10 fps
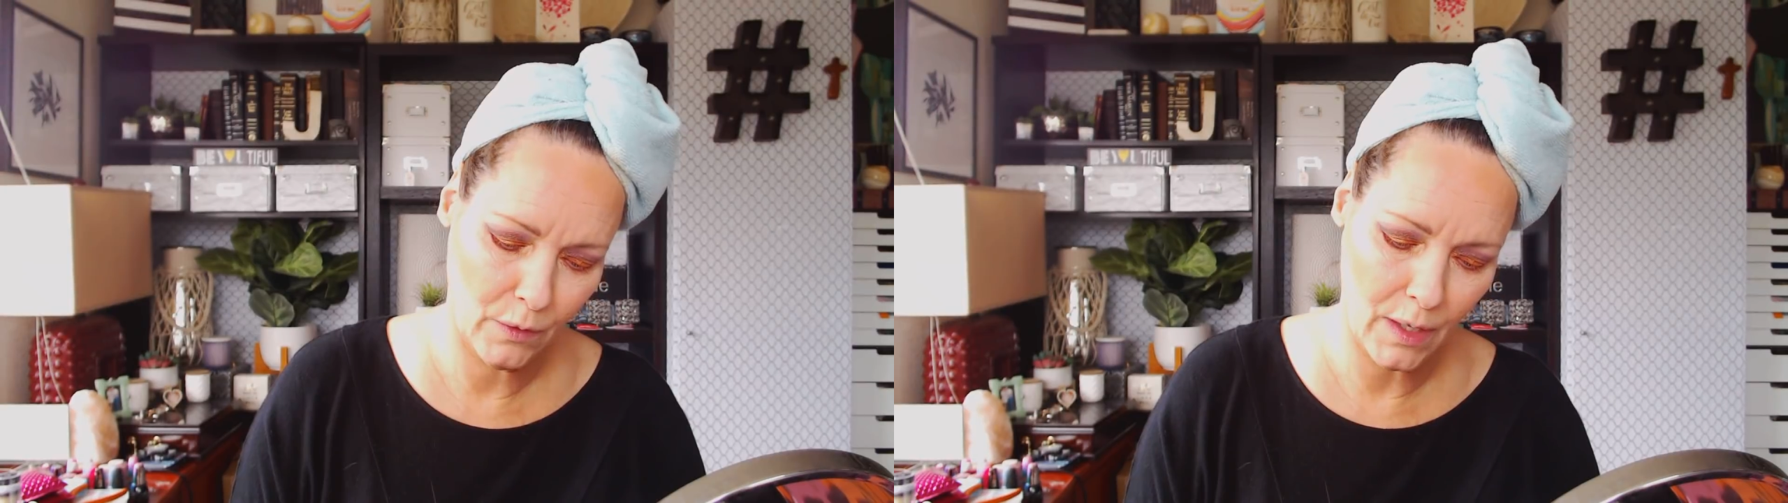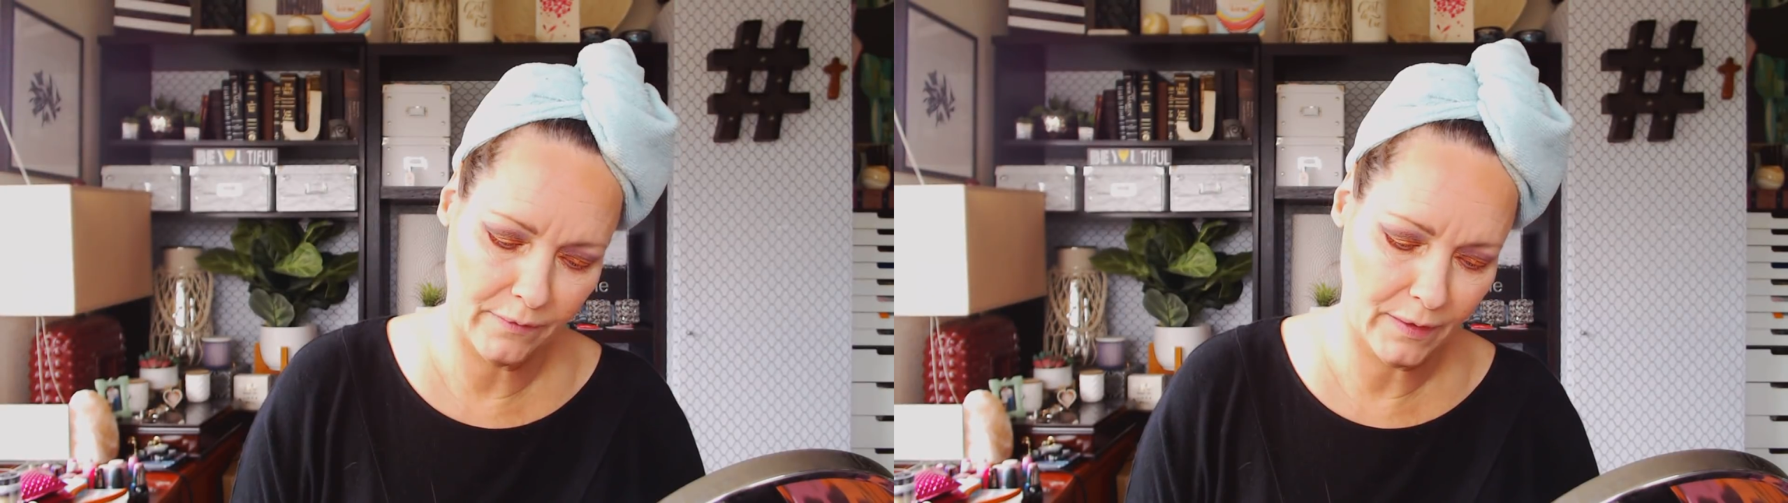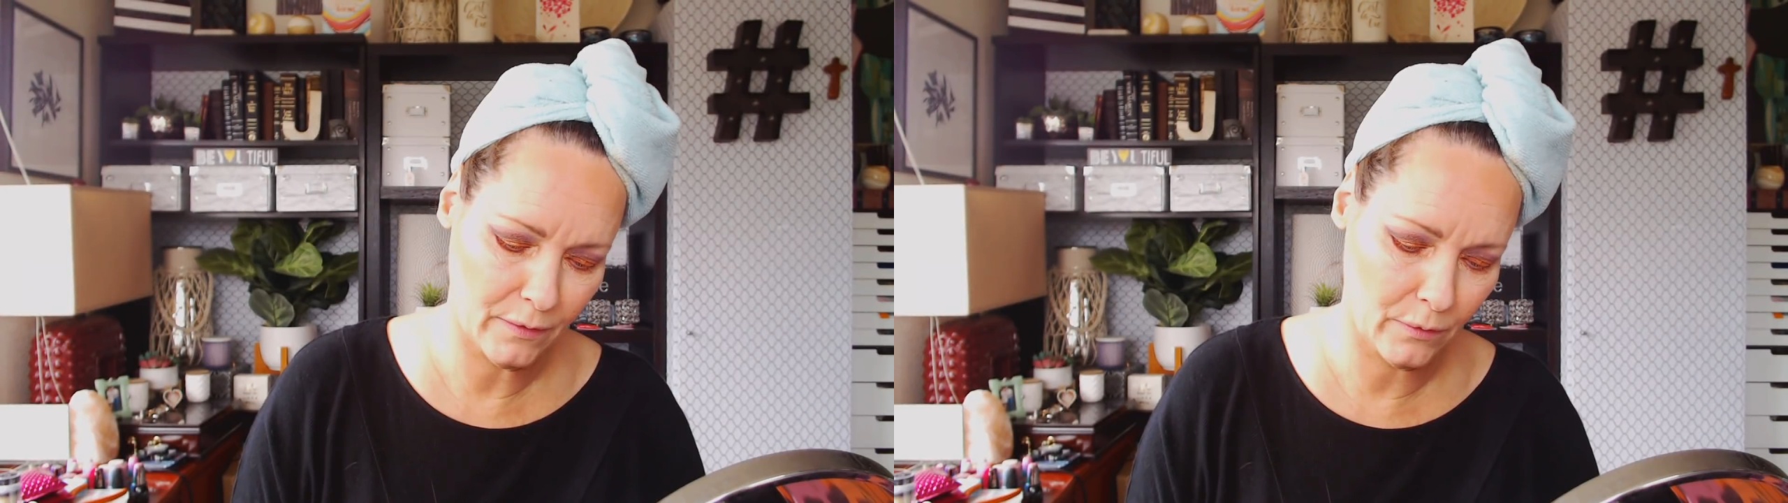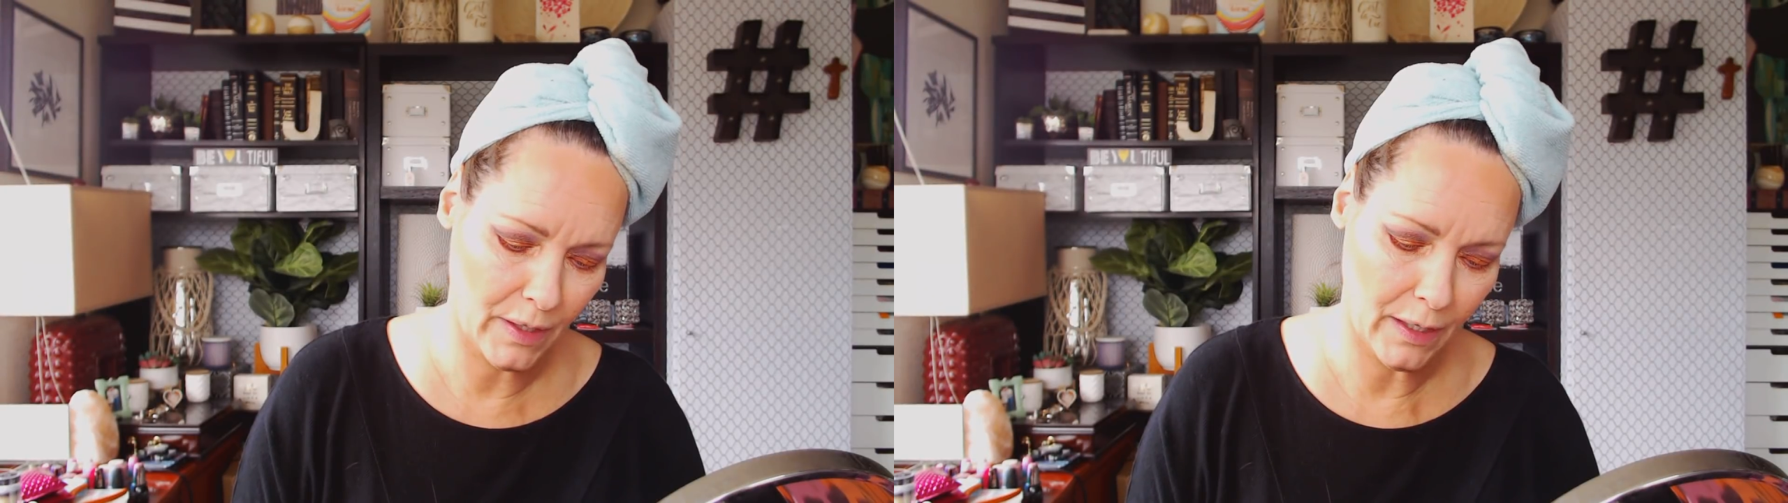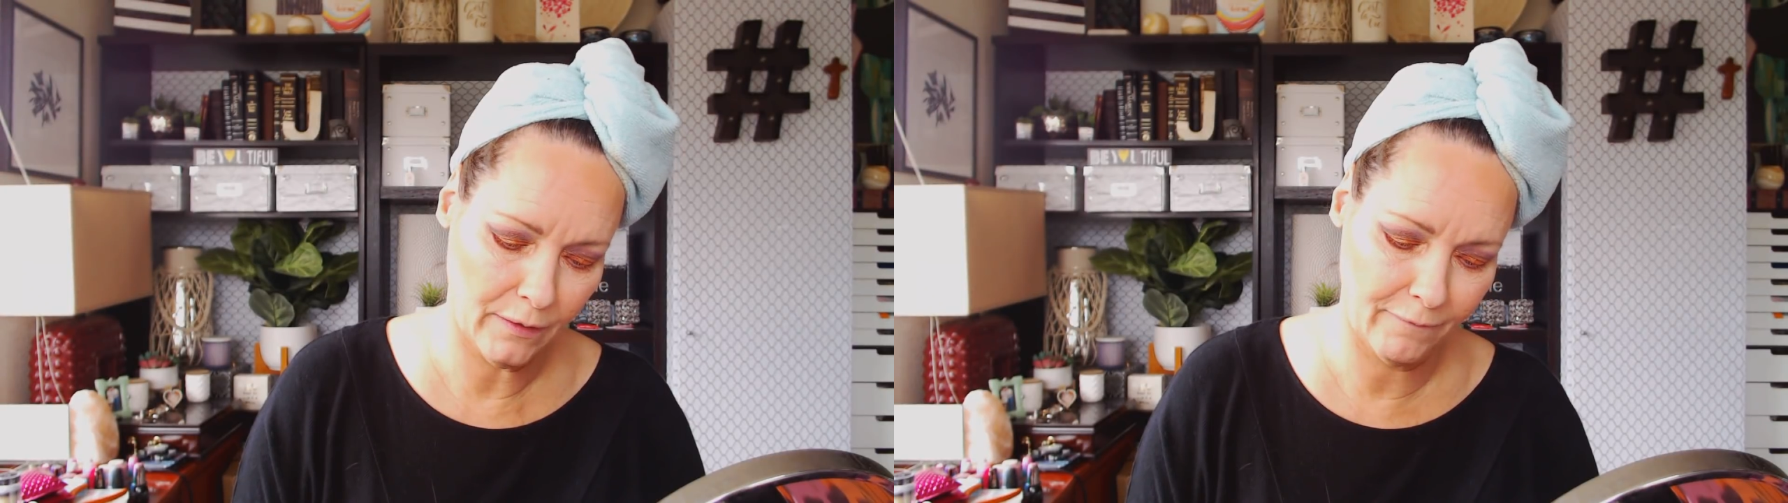You guys, I
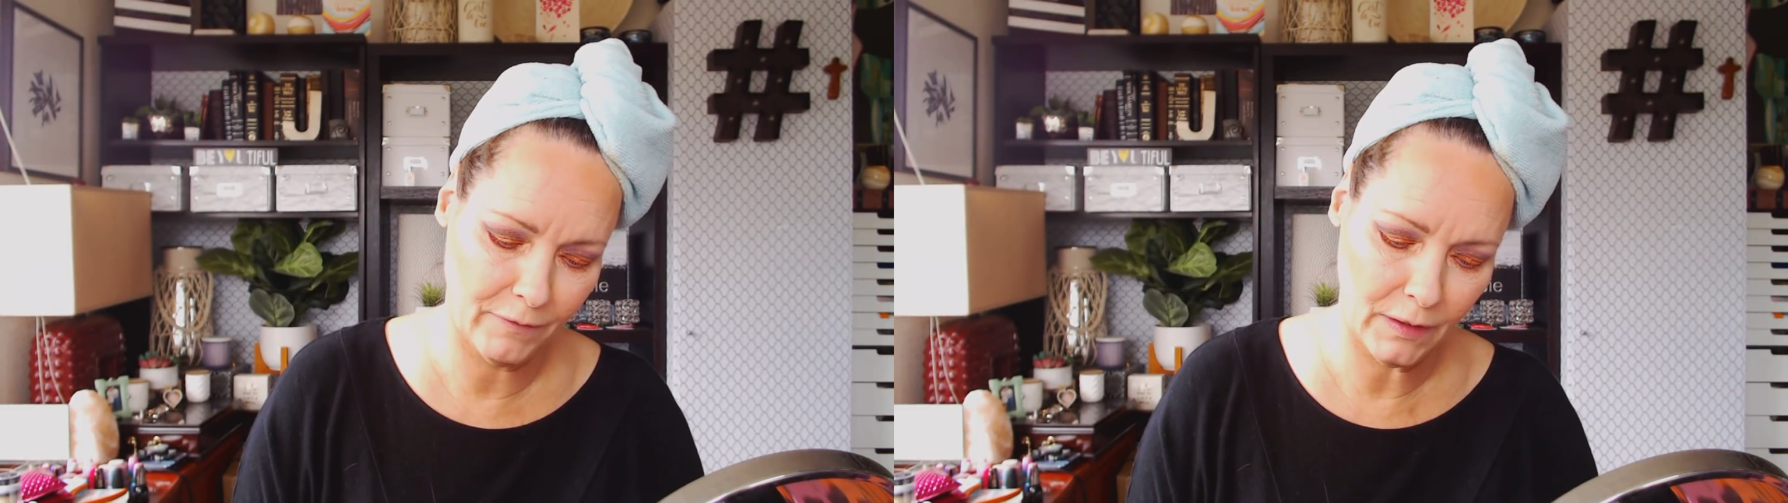don't edit